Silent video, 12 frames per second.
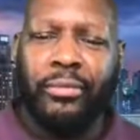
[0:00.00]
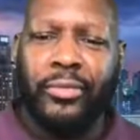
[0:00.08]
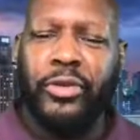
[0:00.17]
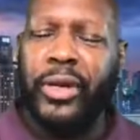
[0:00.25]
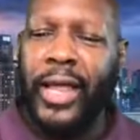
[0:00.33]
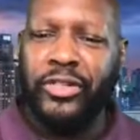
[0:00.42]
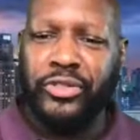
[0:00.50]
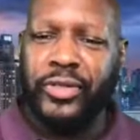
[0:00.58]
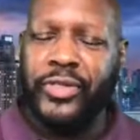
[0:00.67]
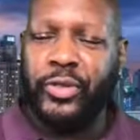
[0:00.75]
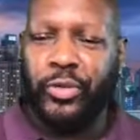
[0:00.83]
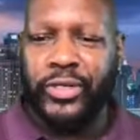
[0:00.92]
I'm going to ask you
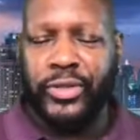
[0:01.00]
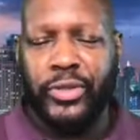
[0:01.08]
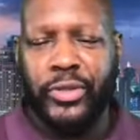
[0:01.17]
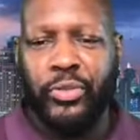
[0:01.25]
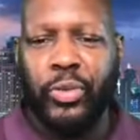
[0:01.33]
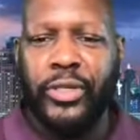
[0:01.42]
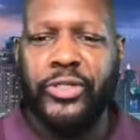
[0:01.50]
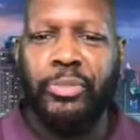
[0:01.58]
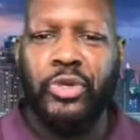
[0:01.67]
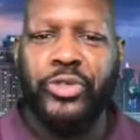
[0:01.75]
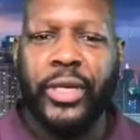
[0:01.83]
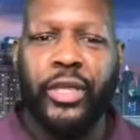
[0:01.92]
this question too. What does
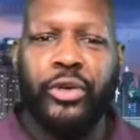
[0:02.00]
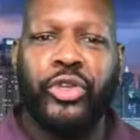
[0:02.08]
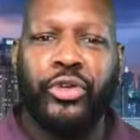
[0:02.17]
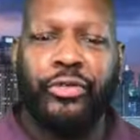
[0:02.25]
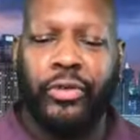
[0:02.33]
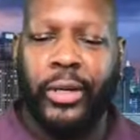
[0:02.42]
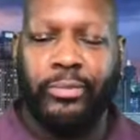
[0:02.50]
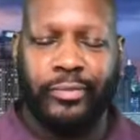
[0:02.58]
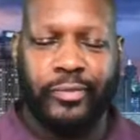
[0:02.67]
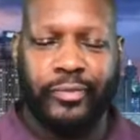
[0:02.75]
music heal you from?